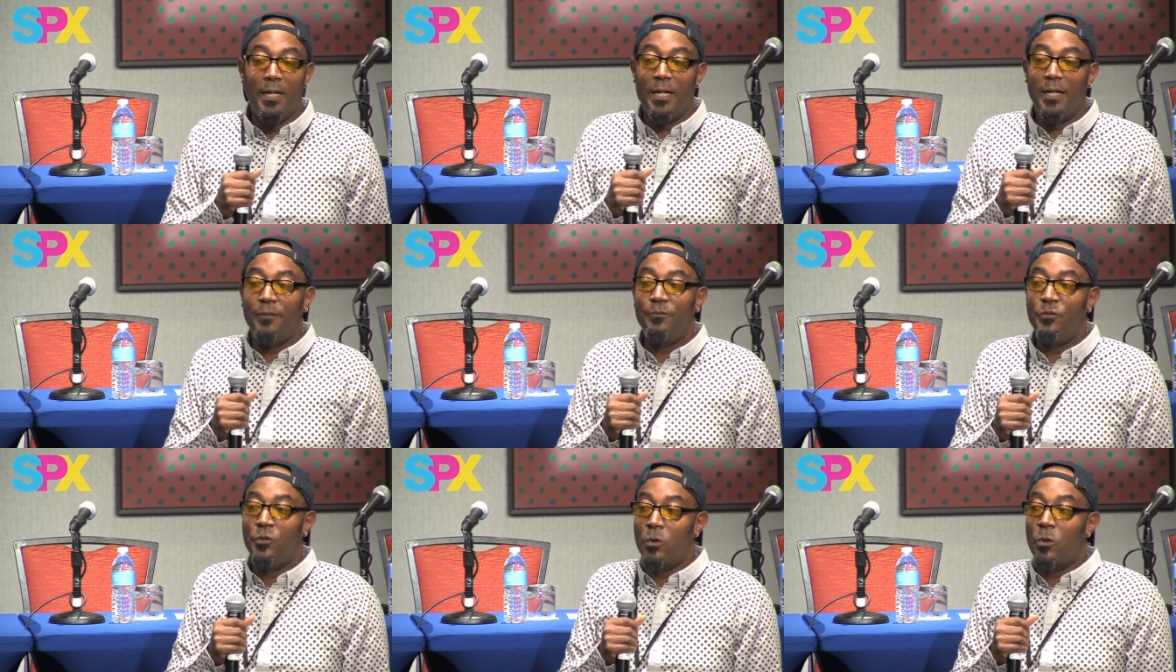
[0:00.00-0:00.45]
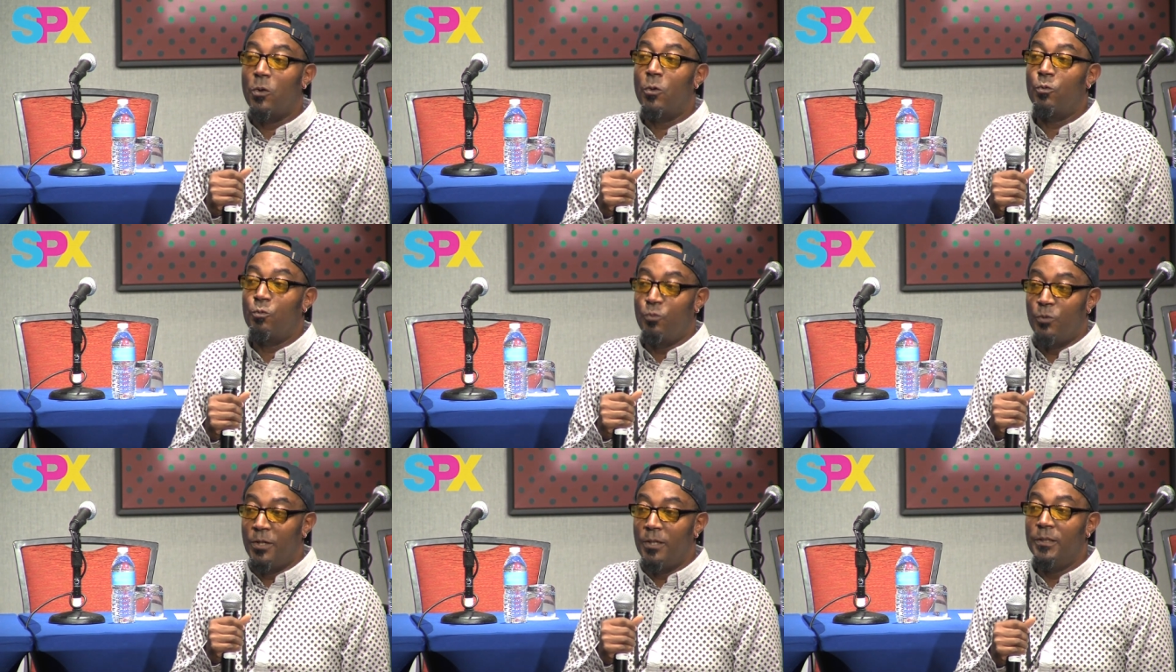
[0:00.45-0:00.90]
If you're a
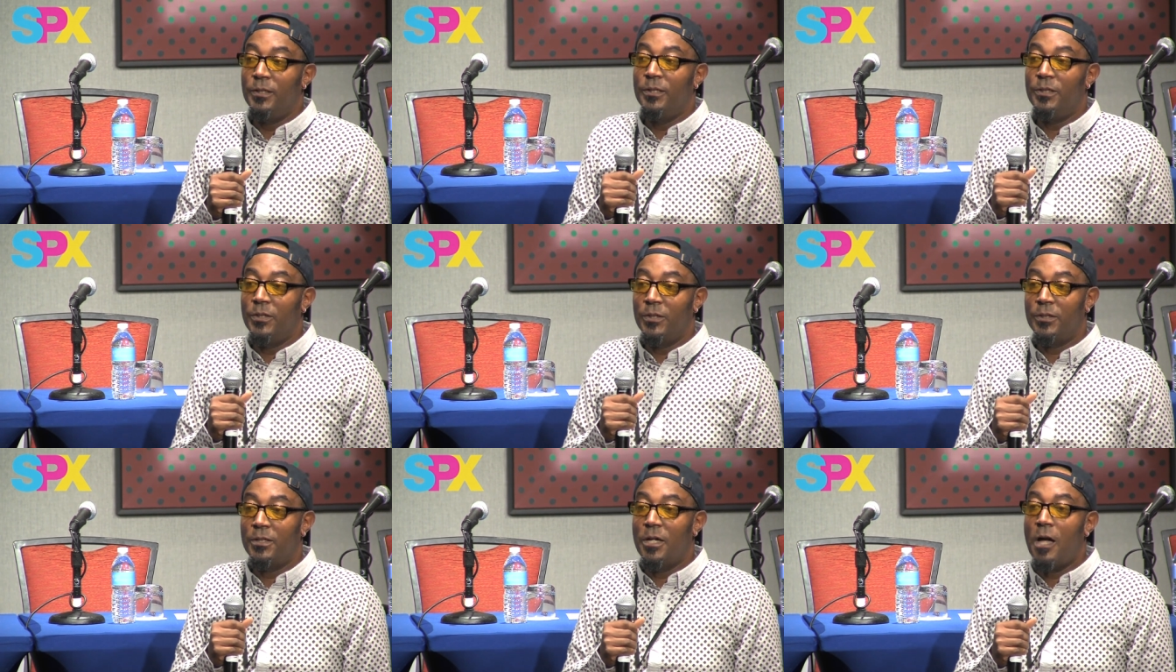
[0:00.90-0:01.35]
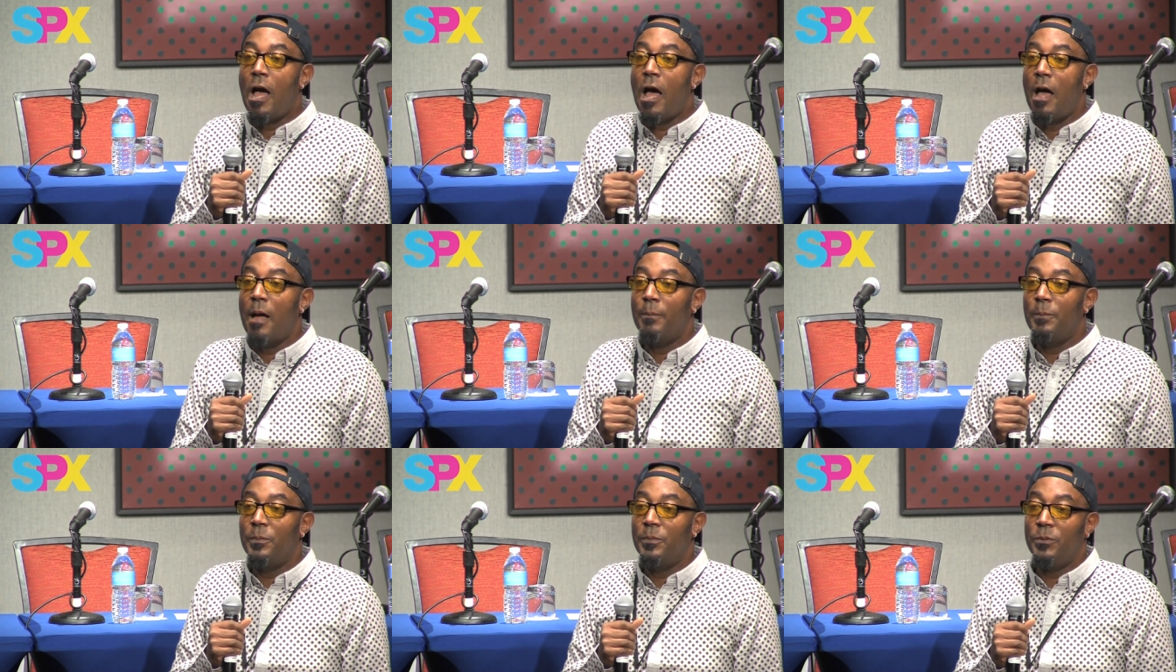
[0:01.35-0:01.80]
really good
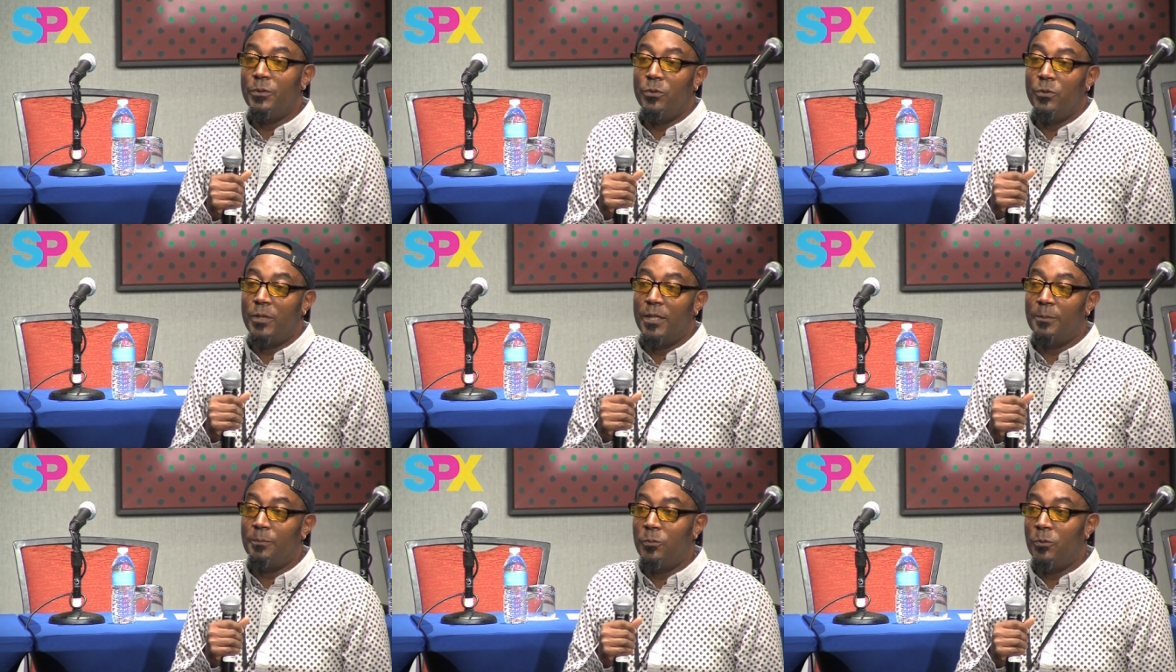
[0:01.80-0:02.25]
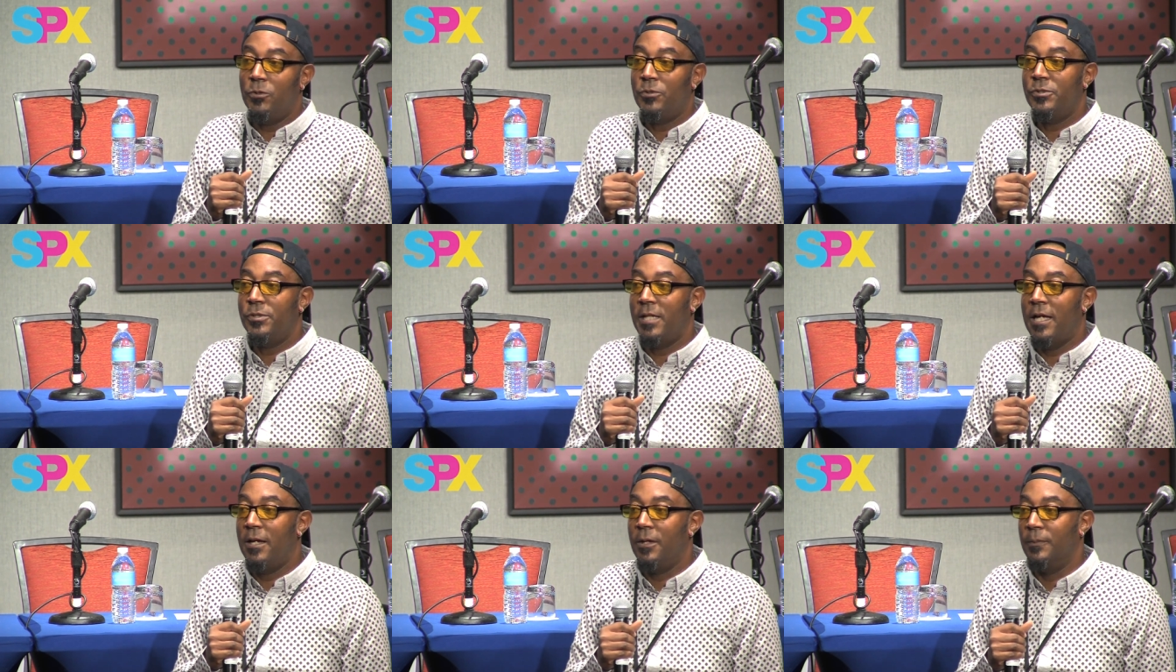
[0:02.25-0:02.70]
cop, you get
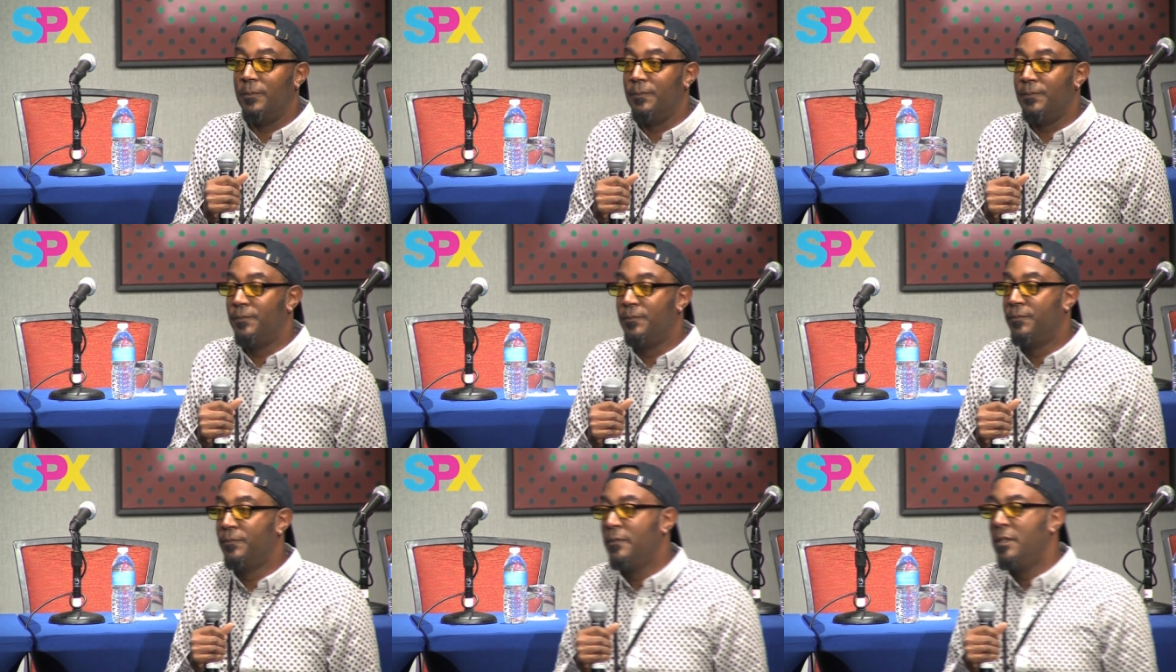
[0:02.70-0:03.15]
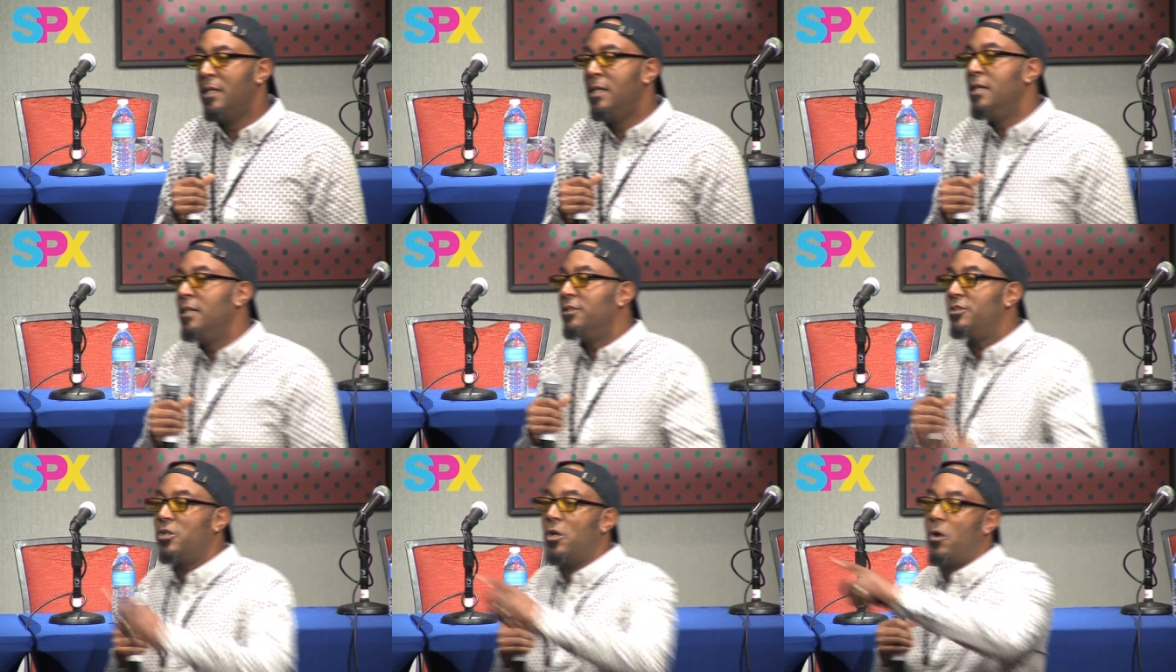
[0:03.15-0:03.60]
pushed out.
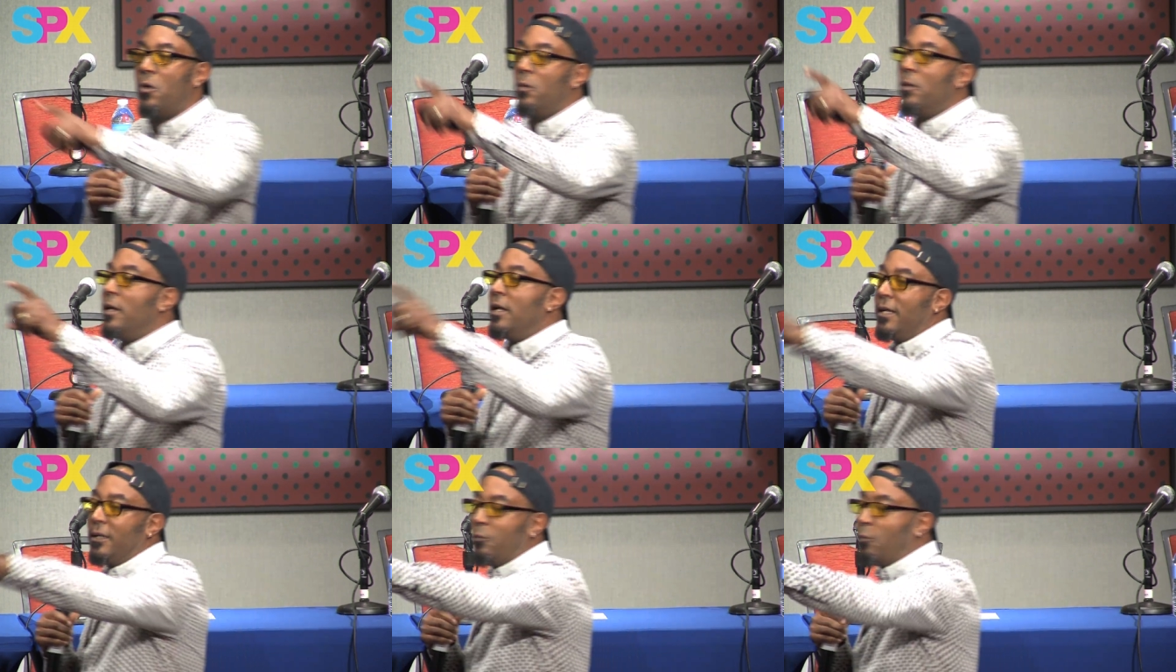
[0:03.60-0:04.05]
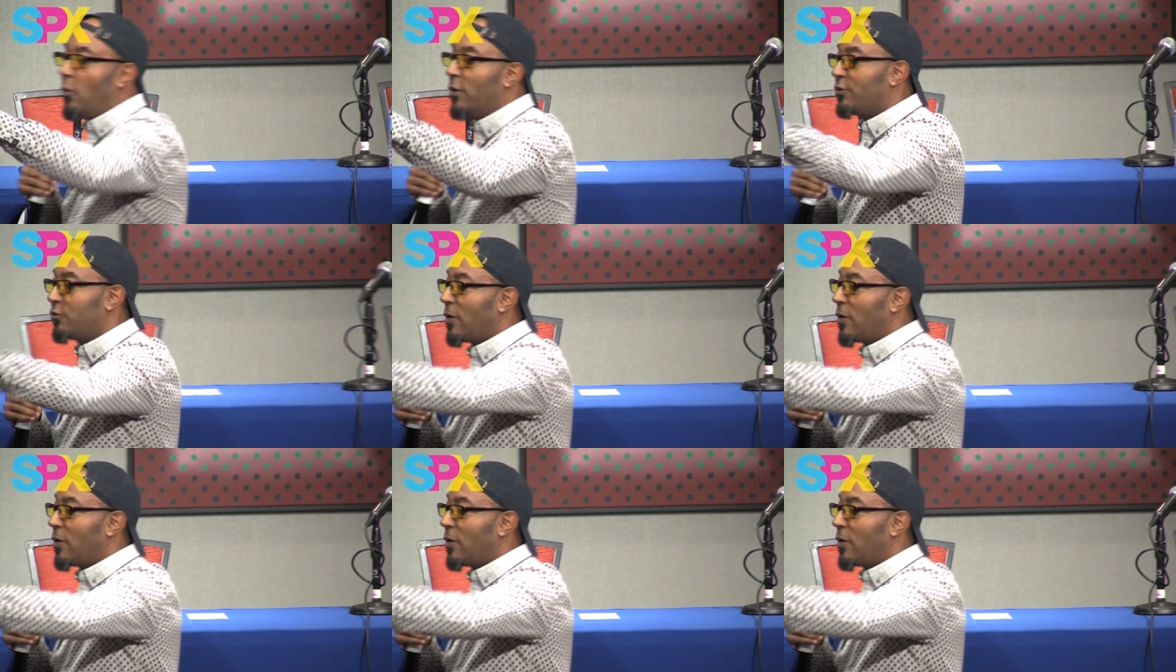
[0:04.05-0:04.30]
So what